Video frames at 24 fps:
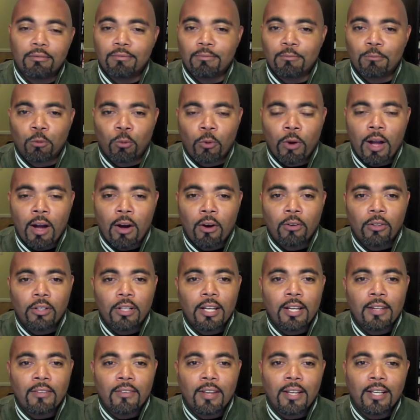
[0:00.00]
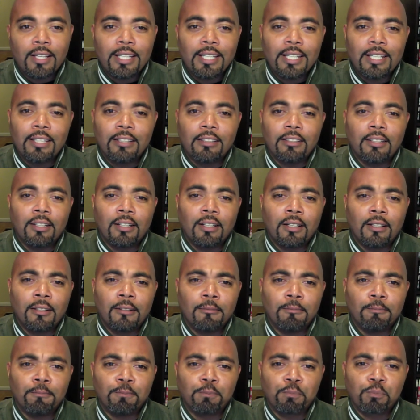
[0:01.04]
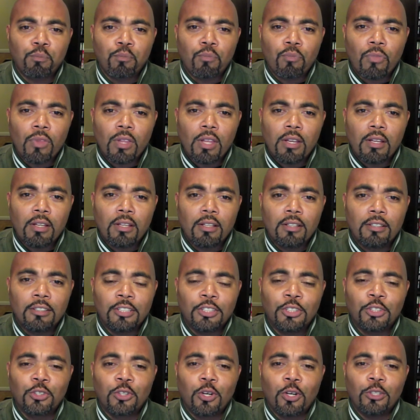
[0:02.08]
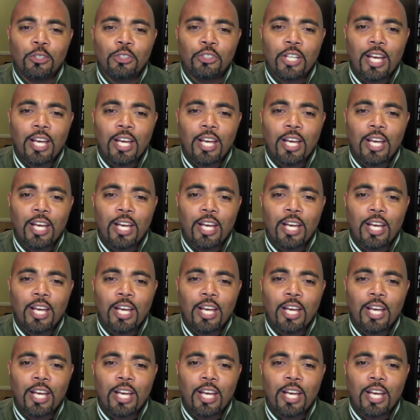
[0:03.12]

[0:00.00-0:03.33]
route, and then he hit Deshaun